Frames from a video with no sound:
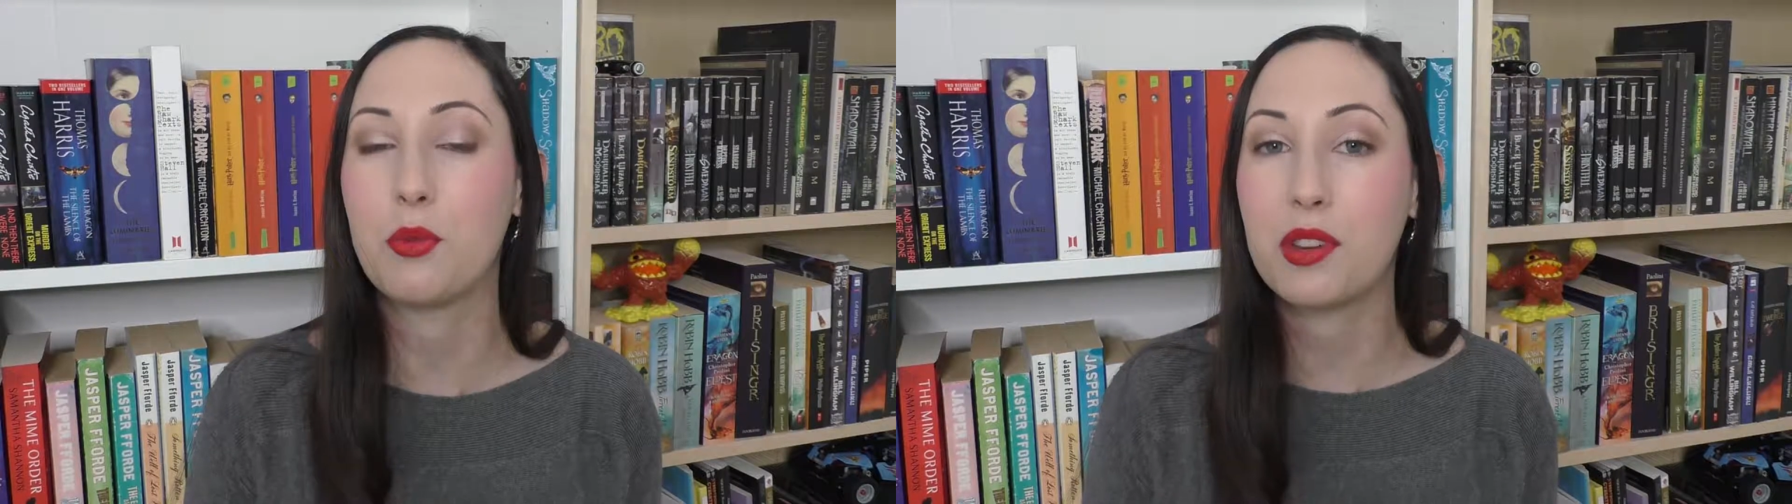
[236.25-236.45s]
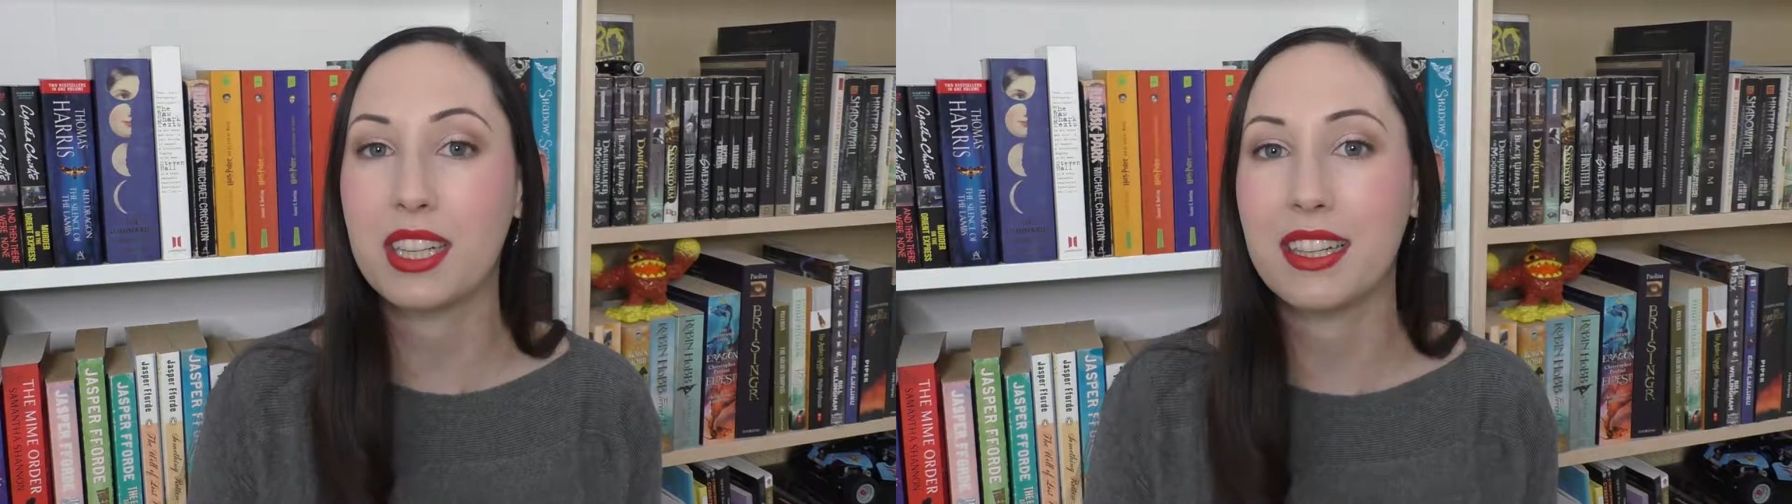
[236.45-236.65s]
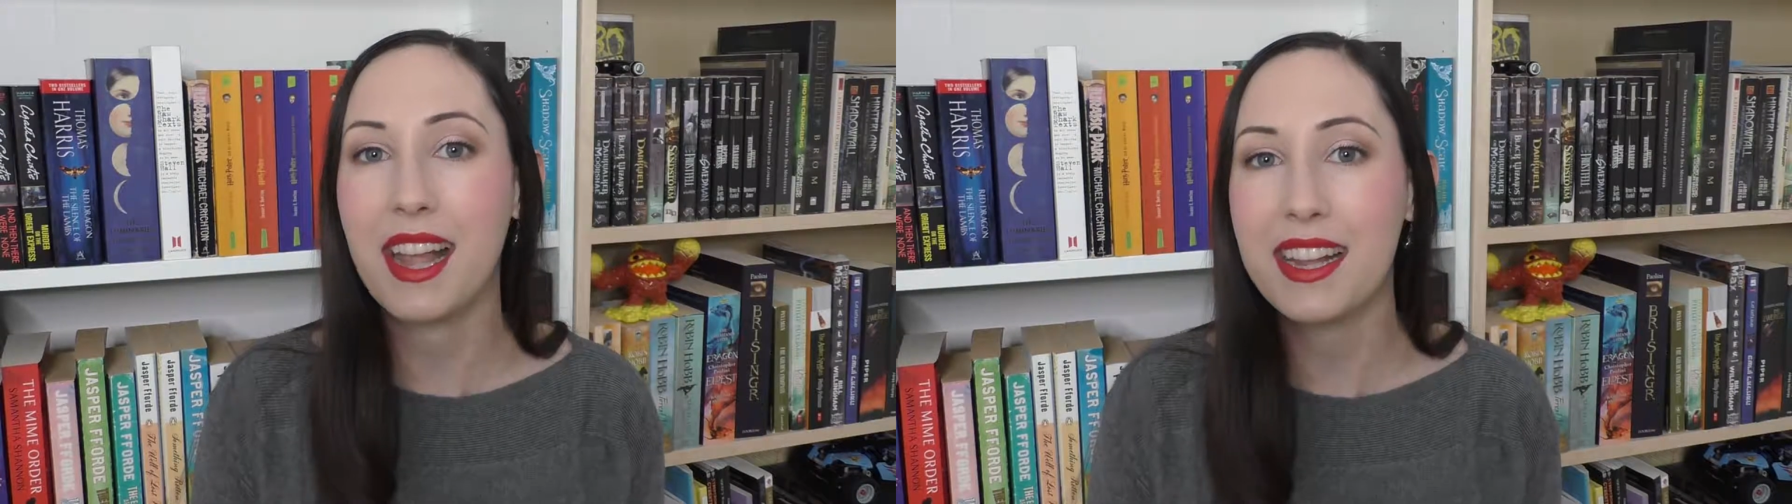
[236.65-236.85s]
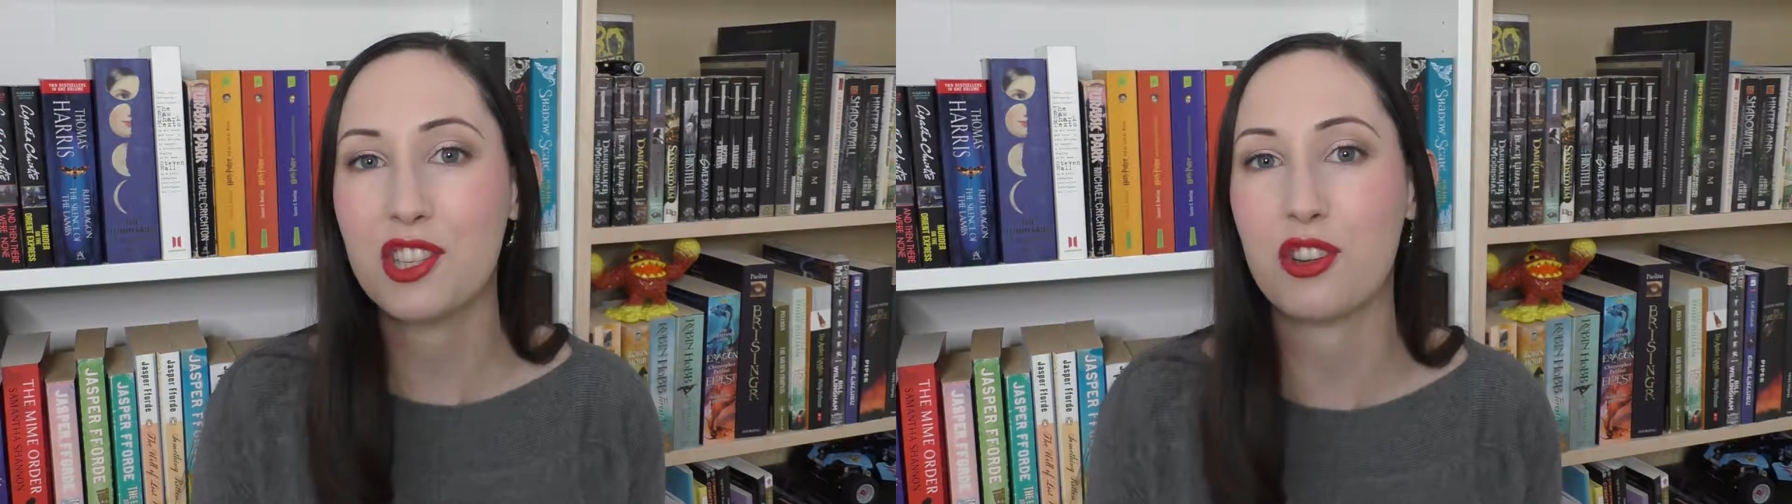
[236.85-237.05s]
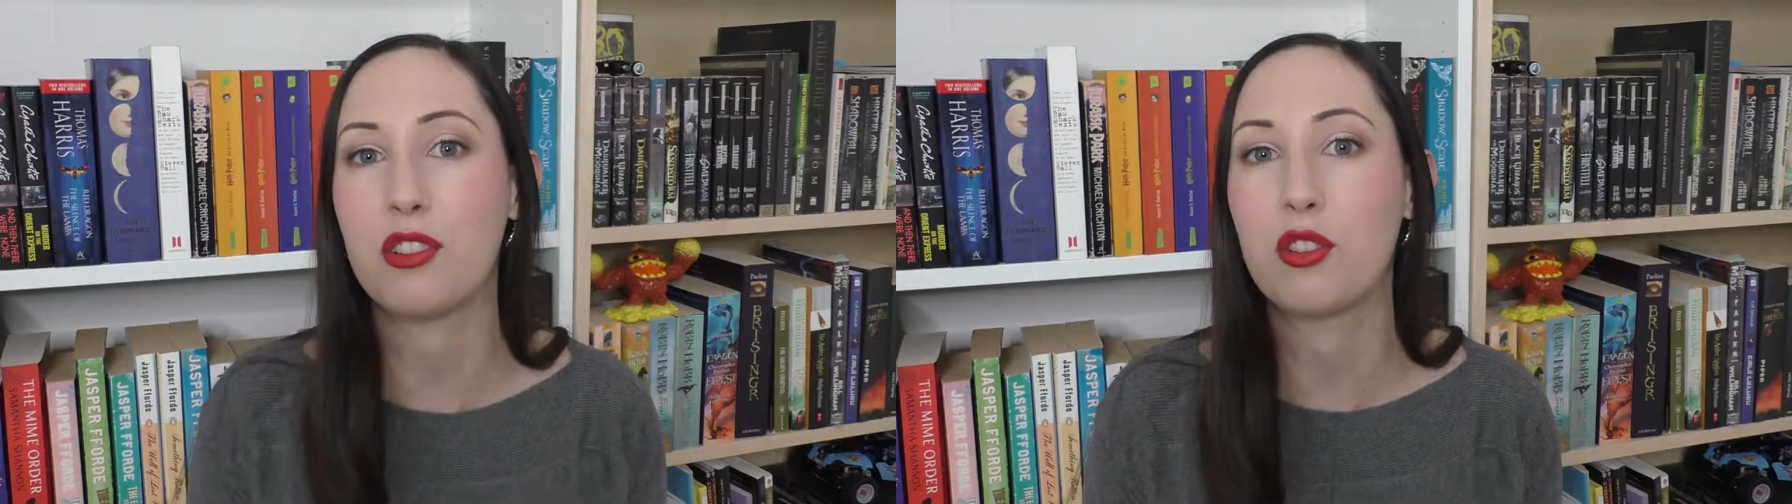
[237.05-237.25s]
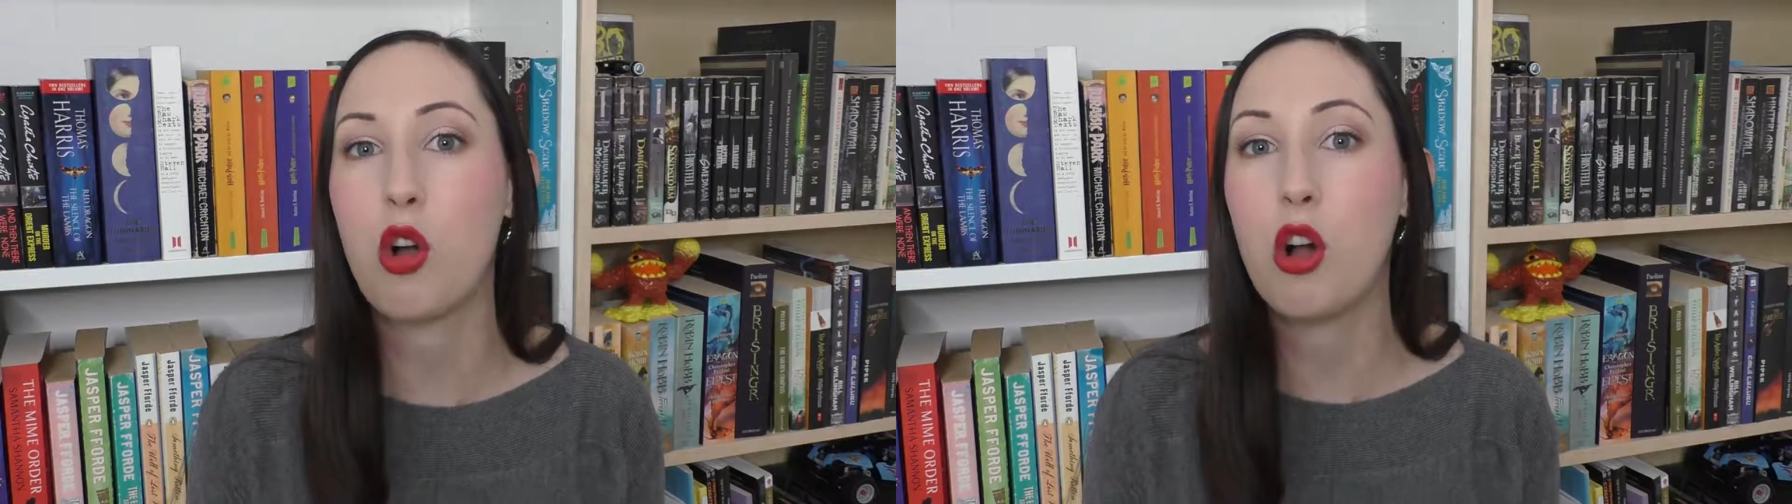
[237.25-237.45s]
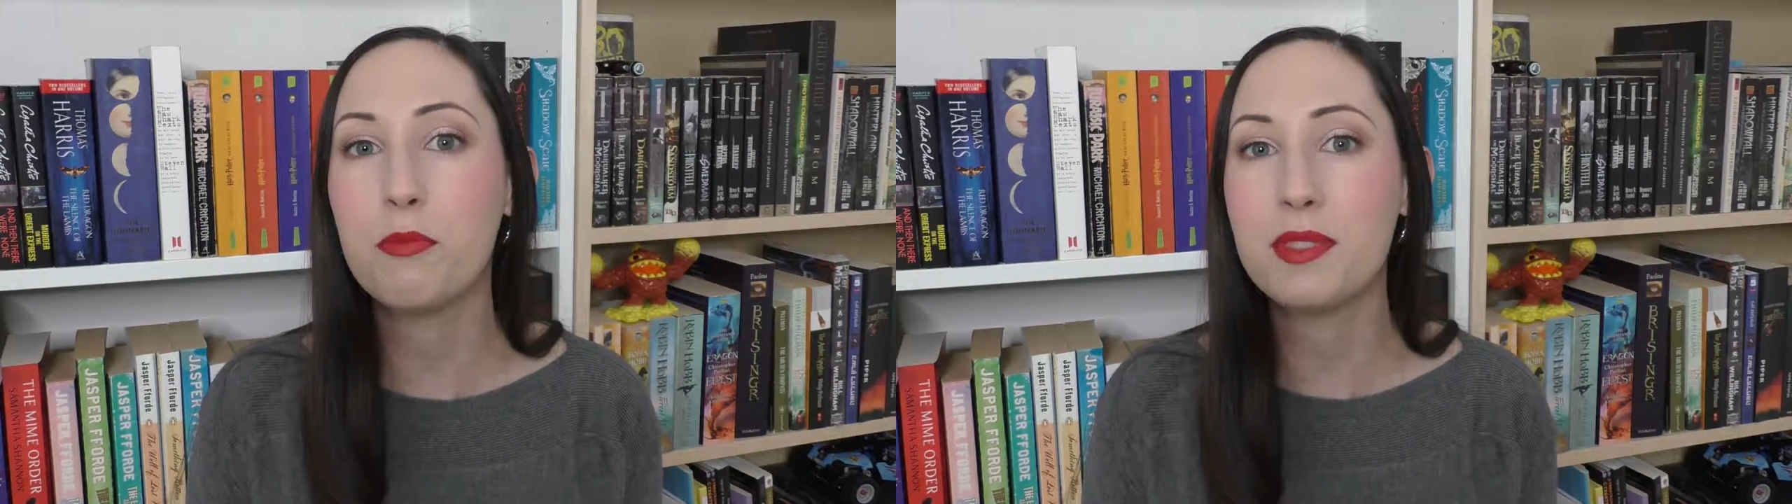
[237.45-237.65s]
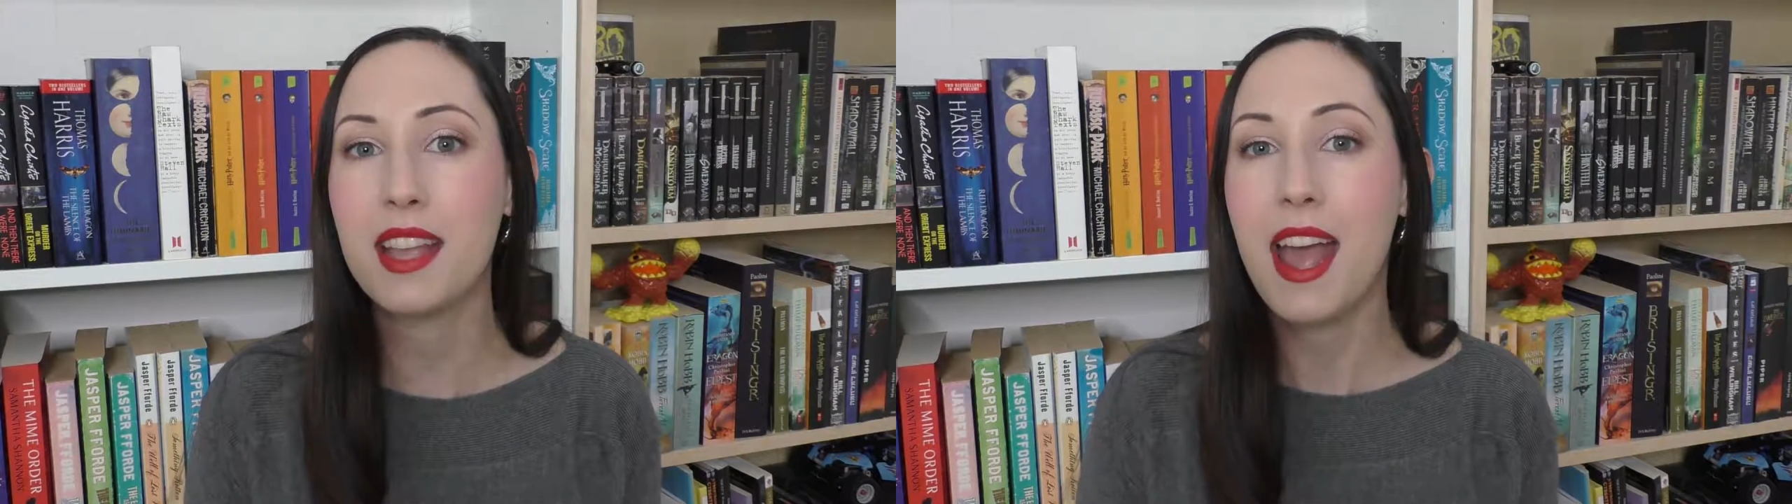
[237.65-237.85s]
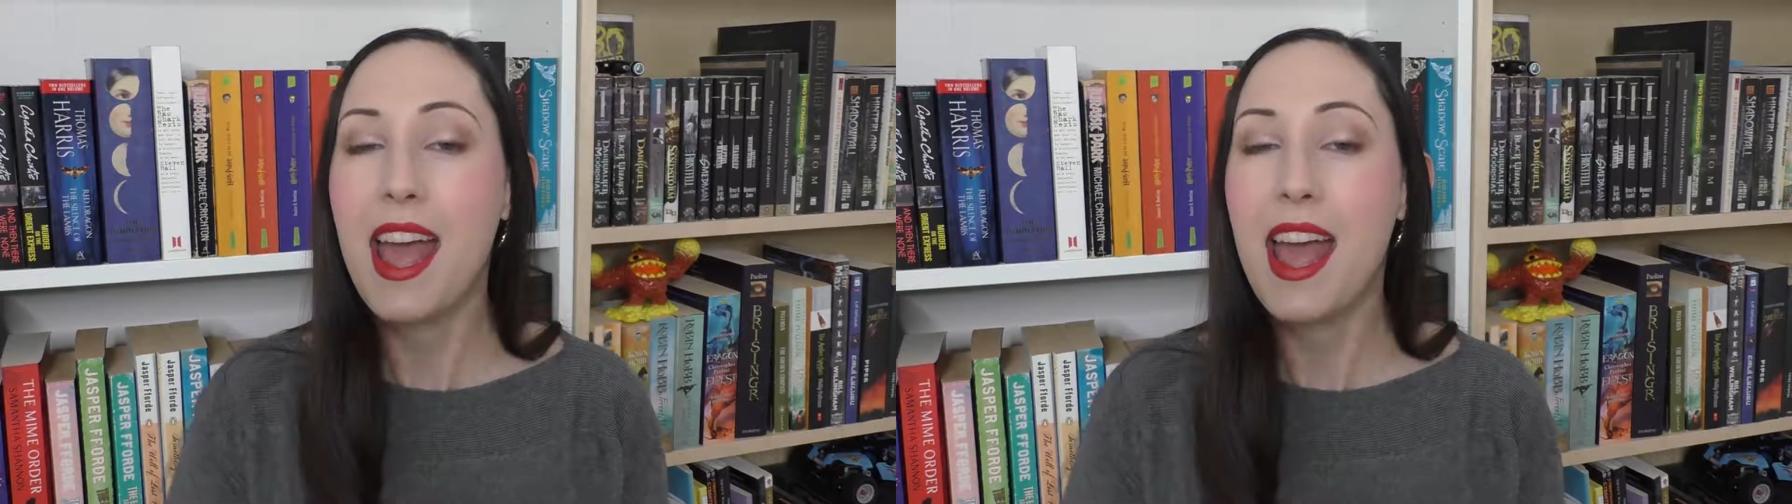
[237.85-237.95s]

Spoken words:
really likes Sherlock Holmes,